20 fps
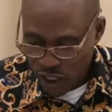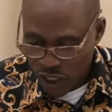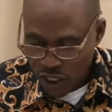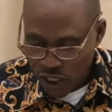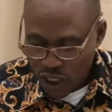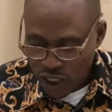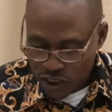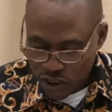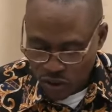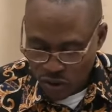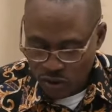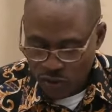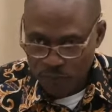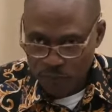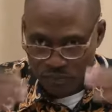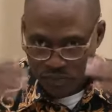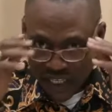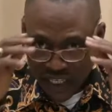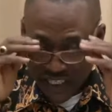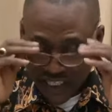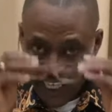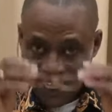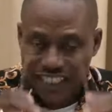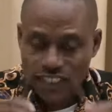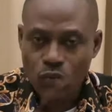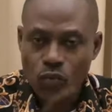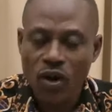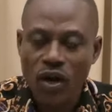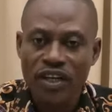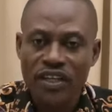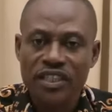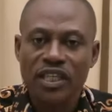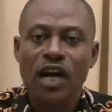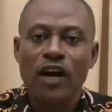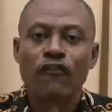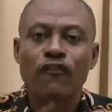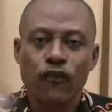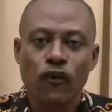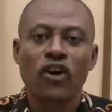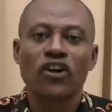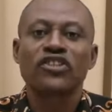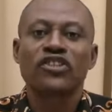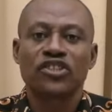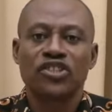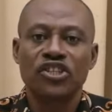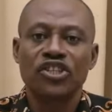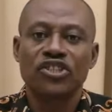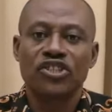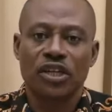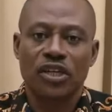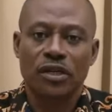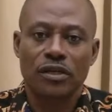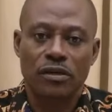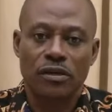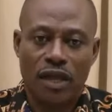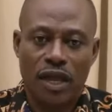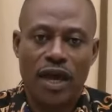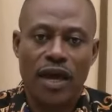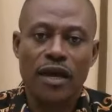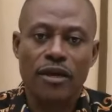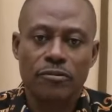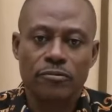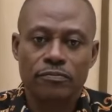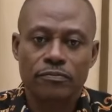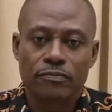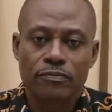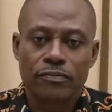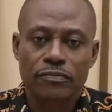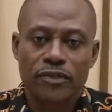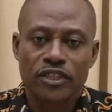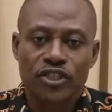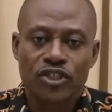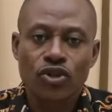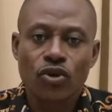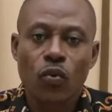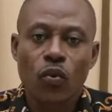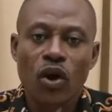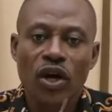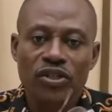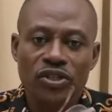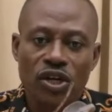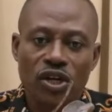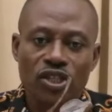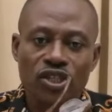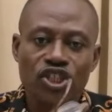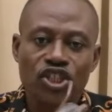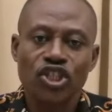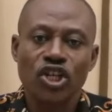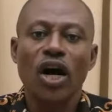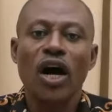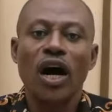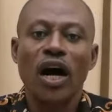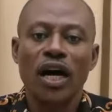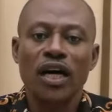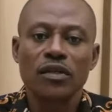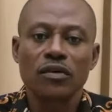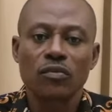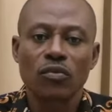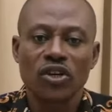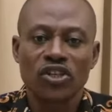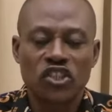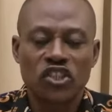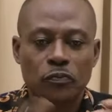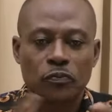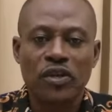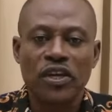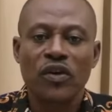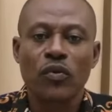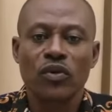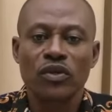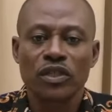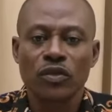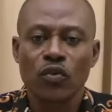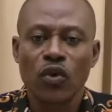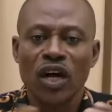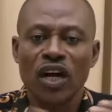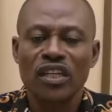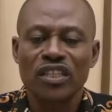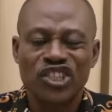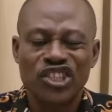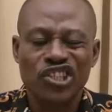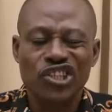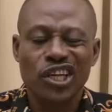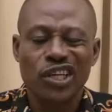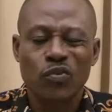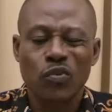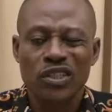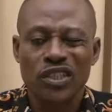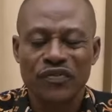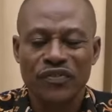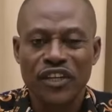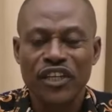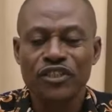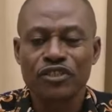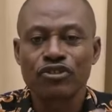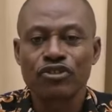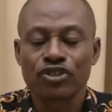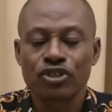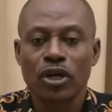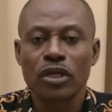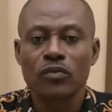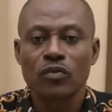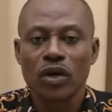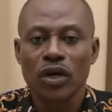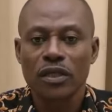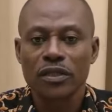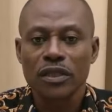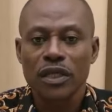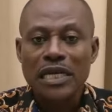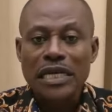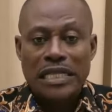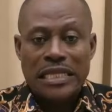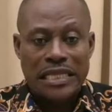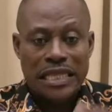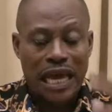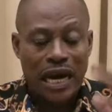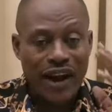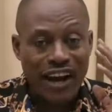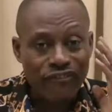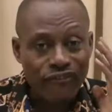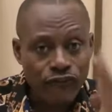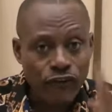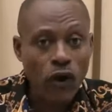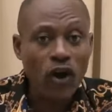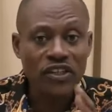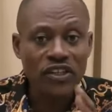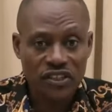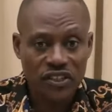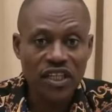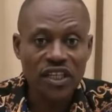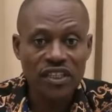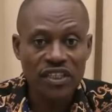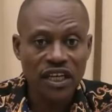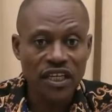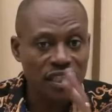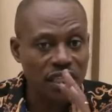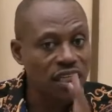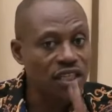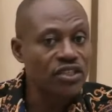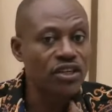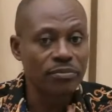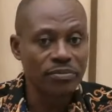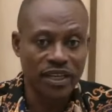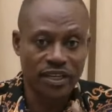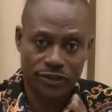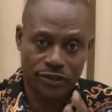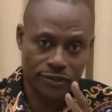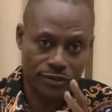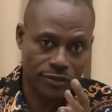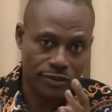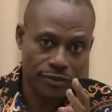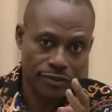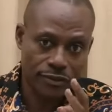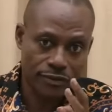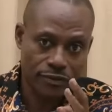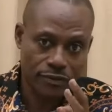So this was false teaching, okay? So what John was speaking, what Jesus was revealing to John was, there are false teachers in your midst.